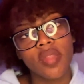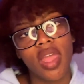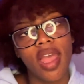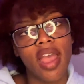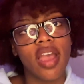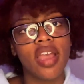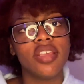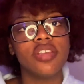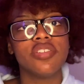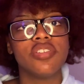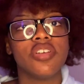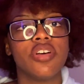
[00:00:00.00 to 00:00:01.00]
I
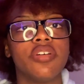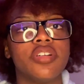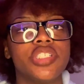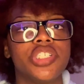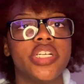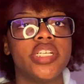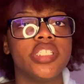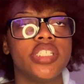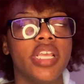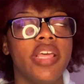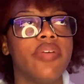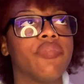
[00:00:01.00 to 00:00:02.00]
used to go to church
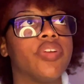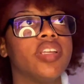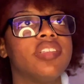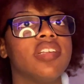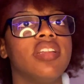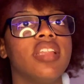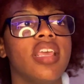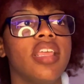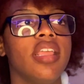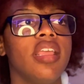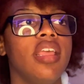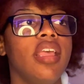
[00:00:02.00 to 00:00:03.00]
every
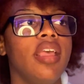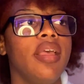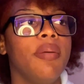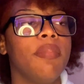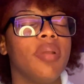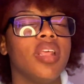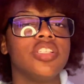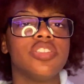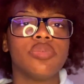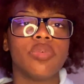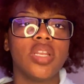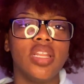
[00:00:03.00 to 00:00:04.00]
Sunday, but I just
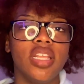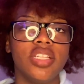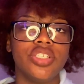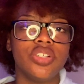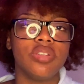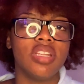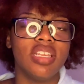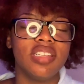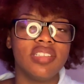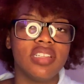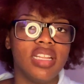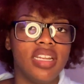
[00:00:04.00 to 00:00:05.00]
want to let you this
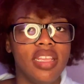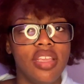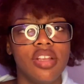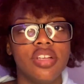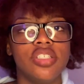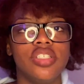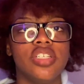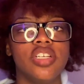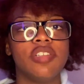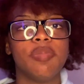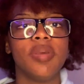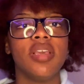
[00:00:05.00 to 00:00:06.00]
clear.
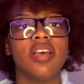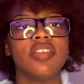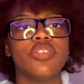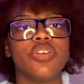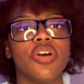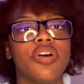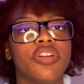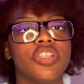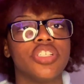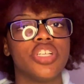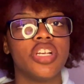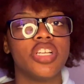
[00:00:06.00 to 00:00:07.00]
Just because you go to
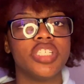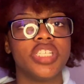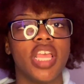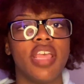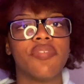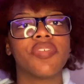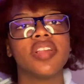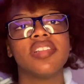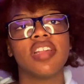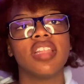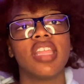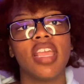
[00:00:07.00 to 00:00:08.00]
church every
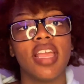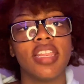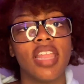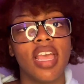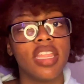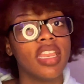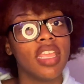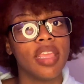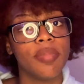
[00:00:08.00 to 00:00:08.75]
Sunday at 9 a.m.